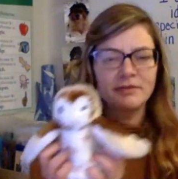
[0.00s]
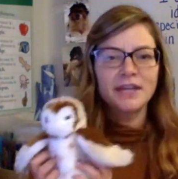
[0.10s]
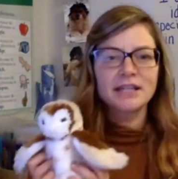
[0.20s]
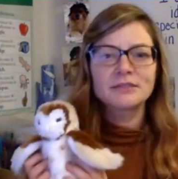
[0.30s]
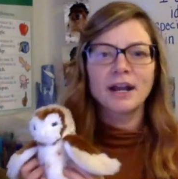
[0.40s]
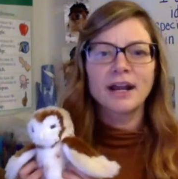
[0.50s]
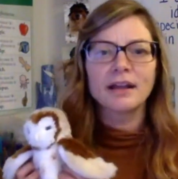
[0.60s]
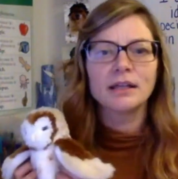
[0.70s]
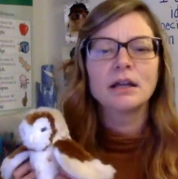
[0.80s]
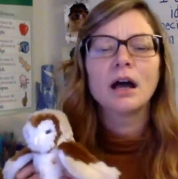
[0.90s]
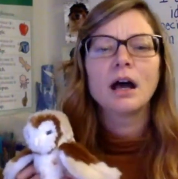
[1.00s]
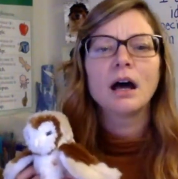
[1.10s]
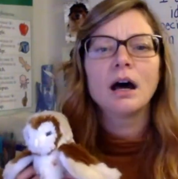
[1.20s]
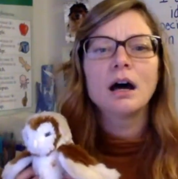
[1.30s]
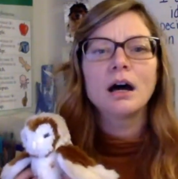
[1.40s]
That's right.
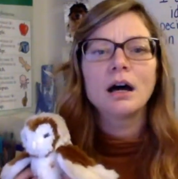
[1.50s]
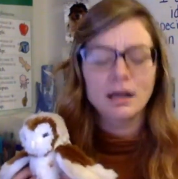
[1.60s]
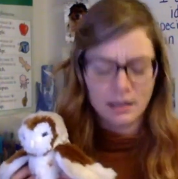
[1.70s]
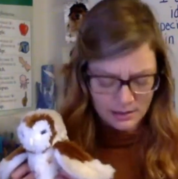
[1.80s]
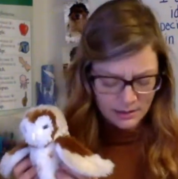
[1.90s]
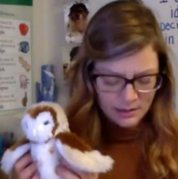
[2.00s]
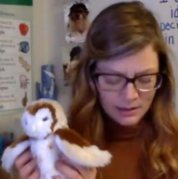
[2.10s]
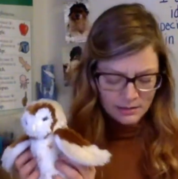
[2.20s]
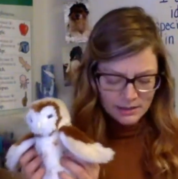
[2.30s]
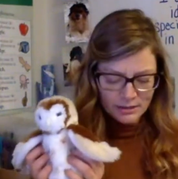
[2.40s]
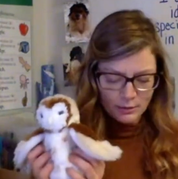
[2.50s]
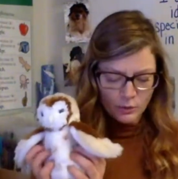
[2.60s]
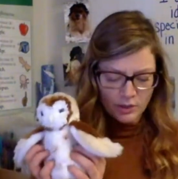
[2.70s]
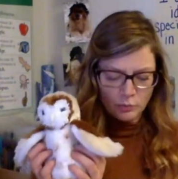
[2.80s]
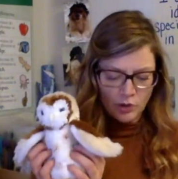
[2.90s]
Let's do
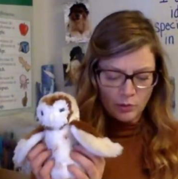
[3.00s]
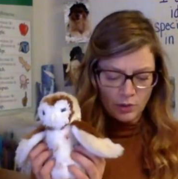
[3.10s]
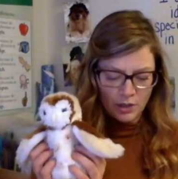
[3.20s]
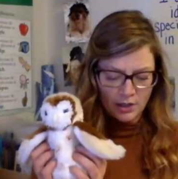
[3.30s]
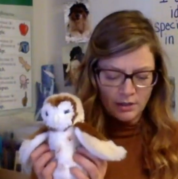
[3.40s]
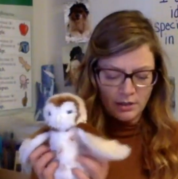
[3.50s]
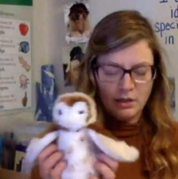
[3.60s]
one more word.